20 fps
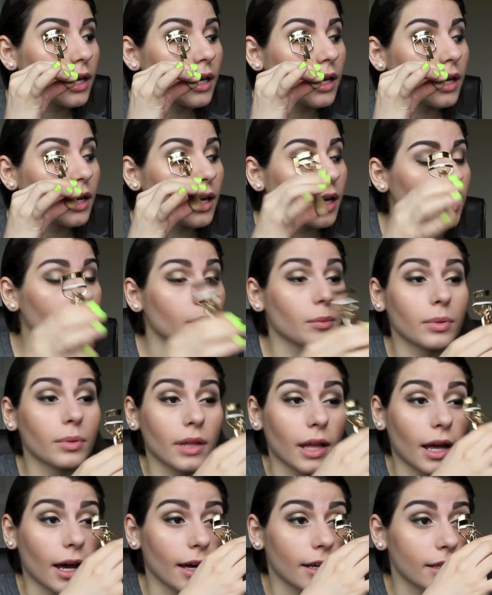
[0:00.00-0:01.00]
and
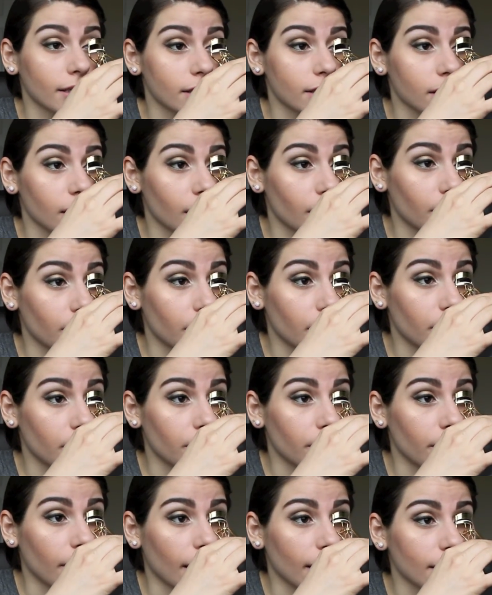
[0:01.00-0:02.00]
apply some
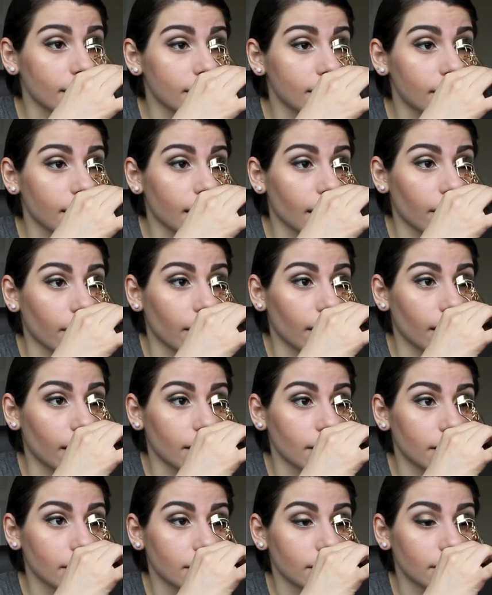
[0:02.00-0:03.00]

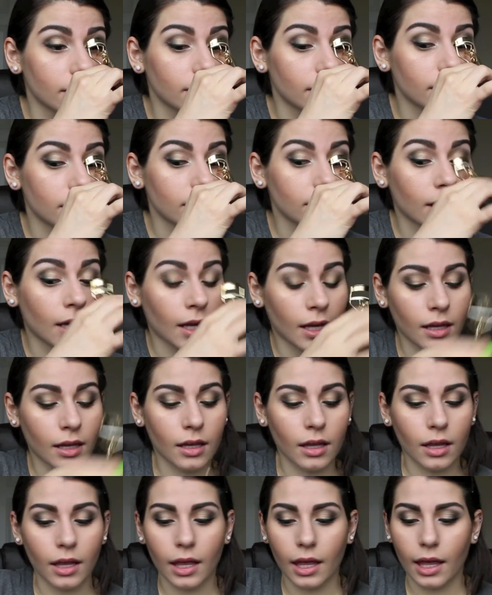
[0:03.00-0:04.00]
mascara,
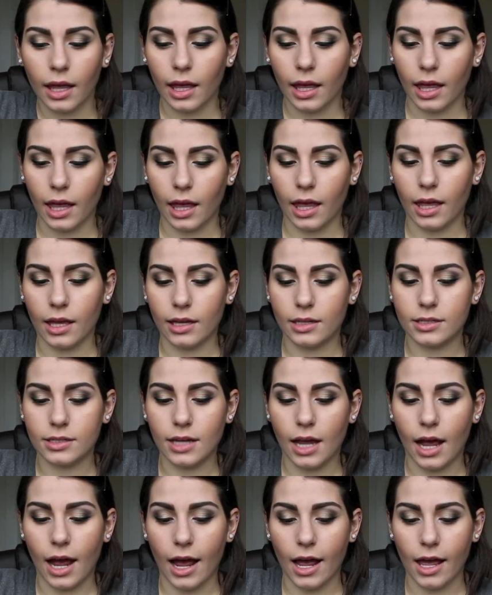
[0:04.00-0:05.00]
and
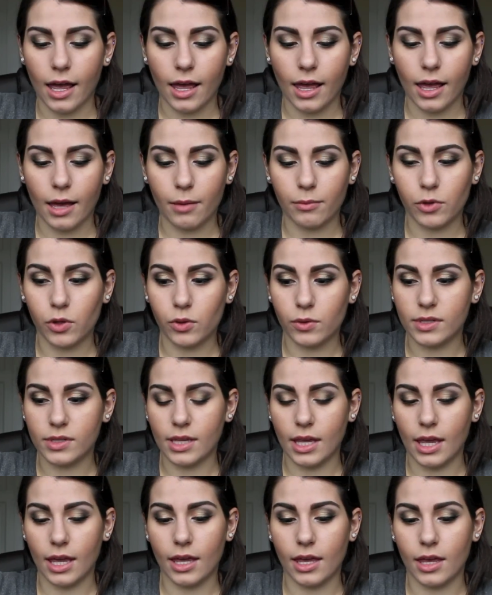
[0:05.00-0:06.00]
I am
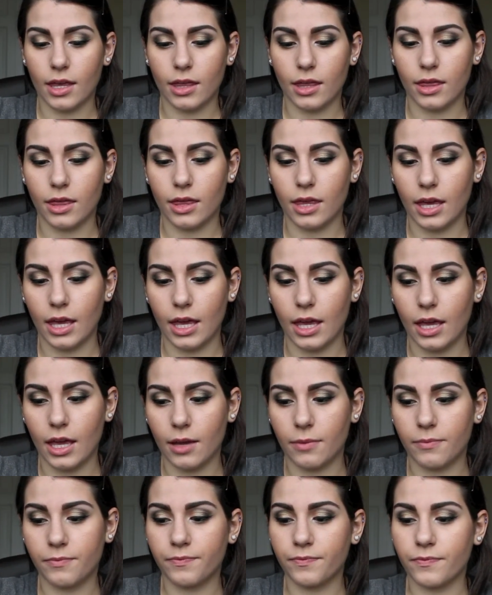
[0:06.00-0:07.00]
using
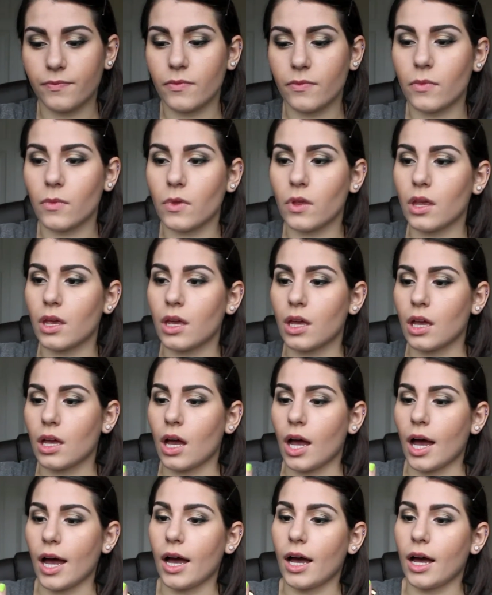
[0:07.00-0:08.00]
the
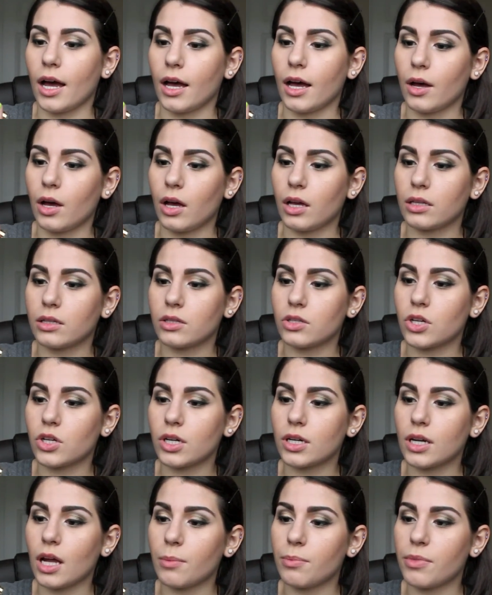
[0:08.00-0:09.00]

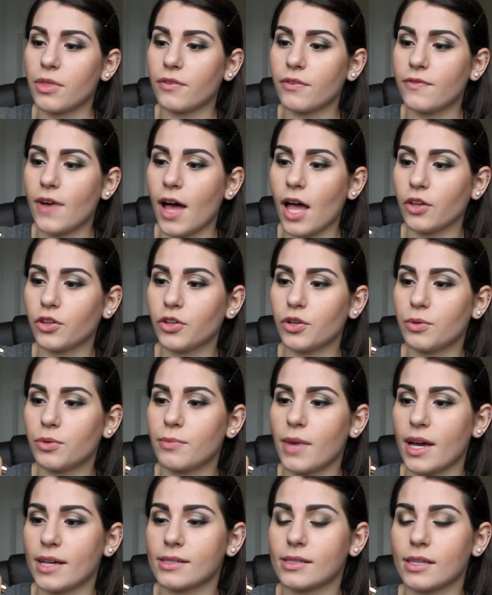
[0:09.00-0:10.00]
Turn Up the Volume
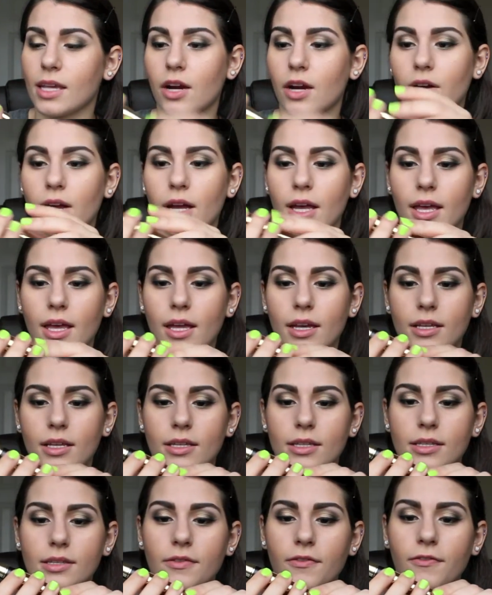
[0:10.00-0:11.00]
mascara. It
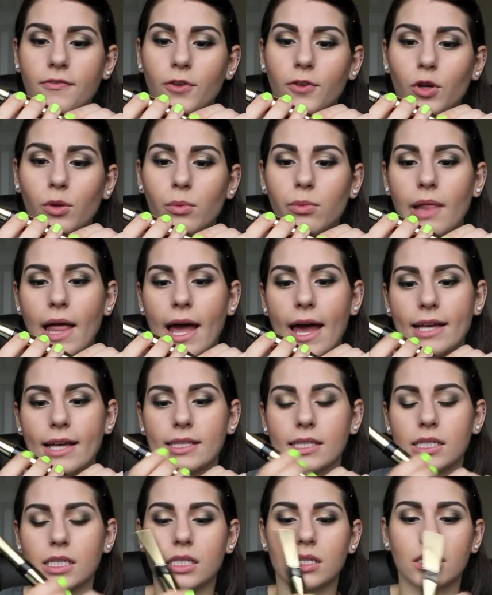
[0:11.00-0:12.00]
is Full
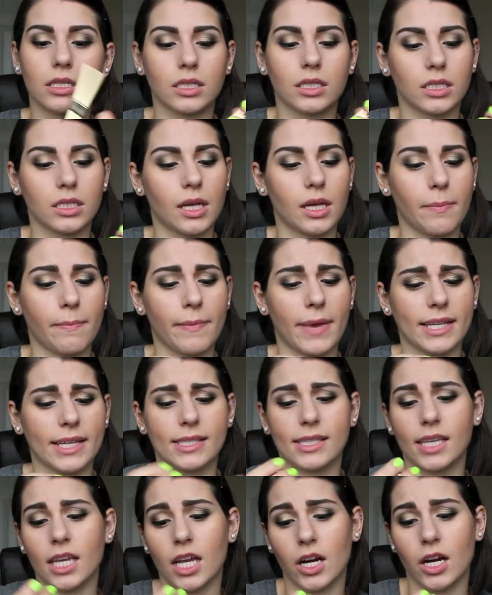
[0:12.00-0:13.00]
Blast
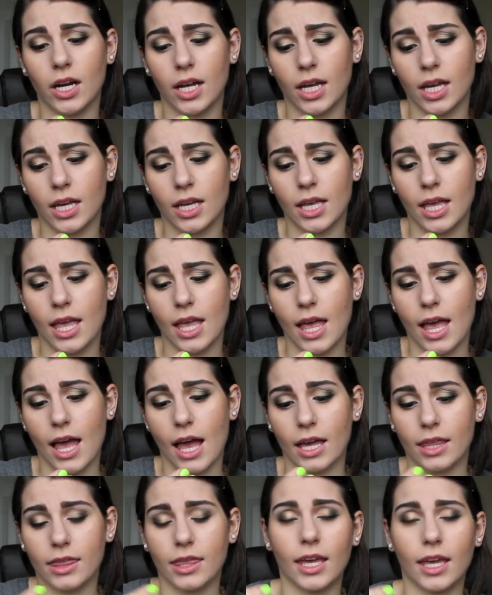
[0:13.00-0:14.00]
mascara.
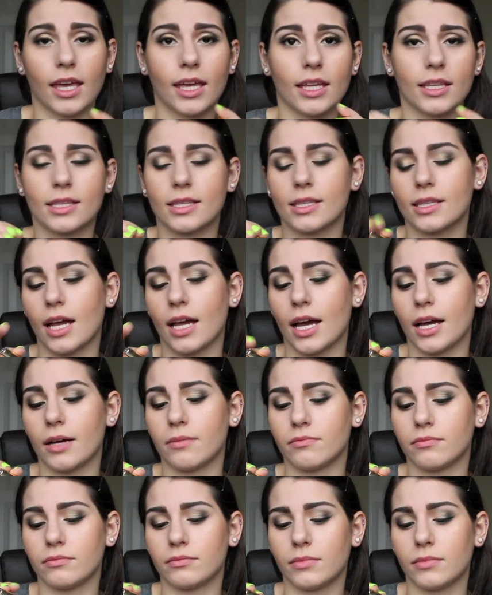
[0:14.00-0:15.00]
I think
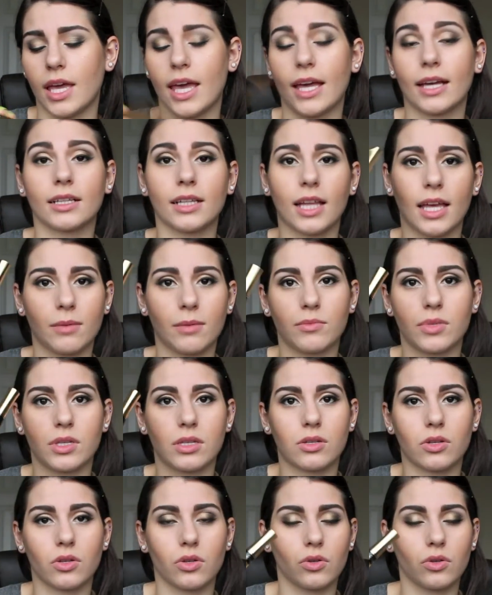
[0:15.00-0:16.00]
it claims
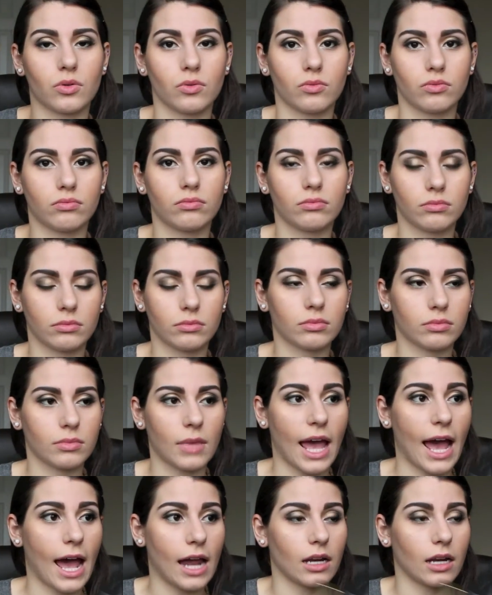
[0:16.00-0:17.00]
to
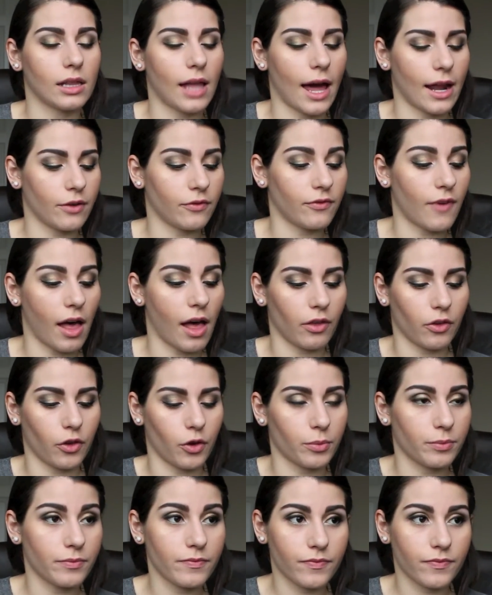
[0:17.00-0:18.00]
add a lot of
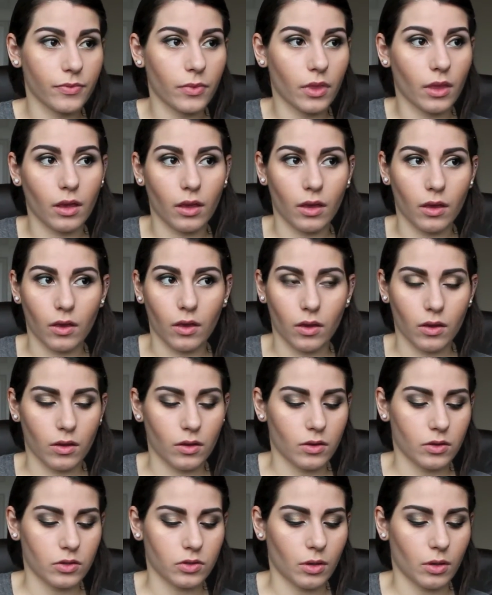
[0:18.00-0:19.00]
volume,
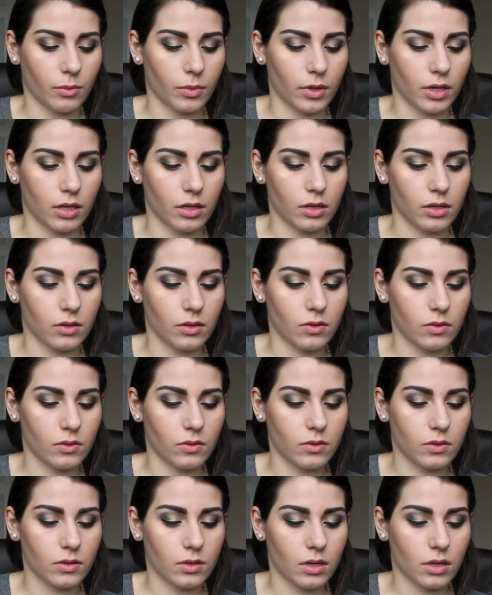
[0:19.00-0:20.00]
so I'm going to
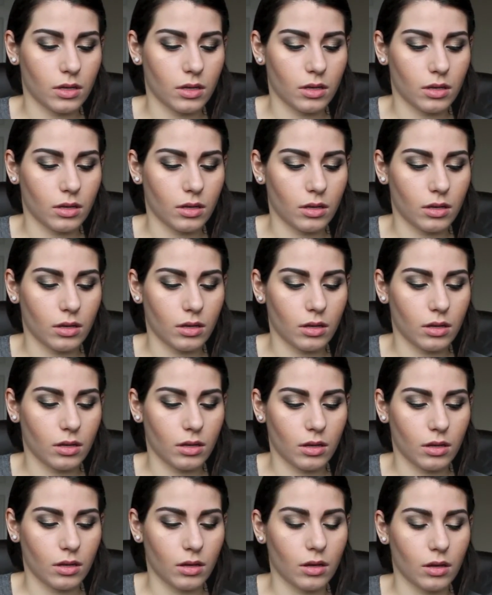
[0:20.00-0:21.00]
use
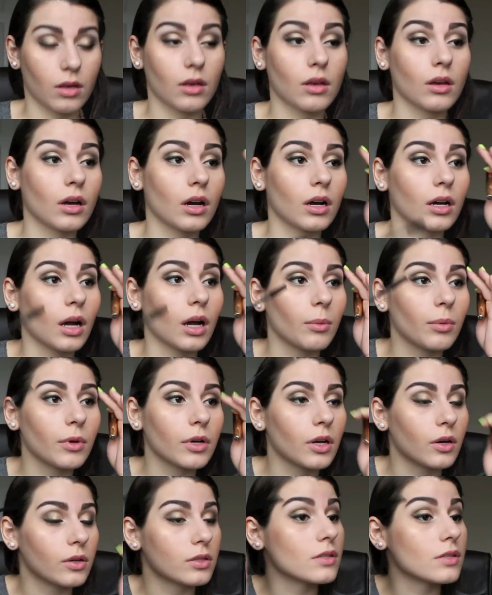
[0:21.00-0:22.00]
a couple
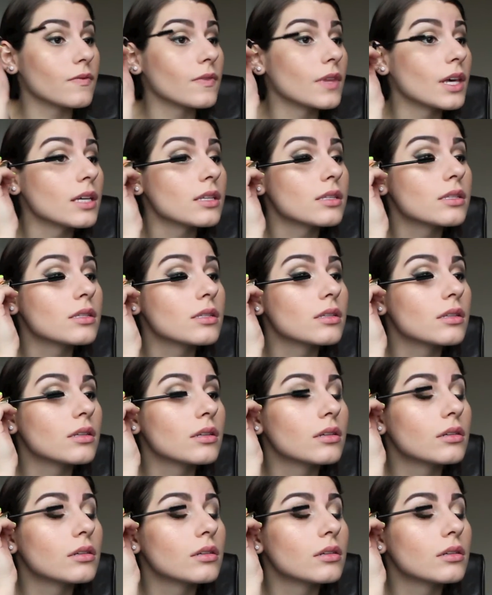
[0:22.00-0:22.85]
coats of this.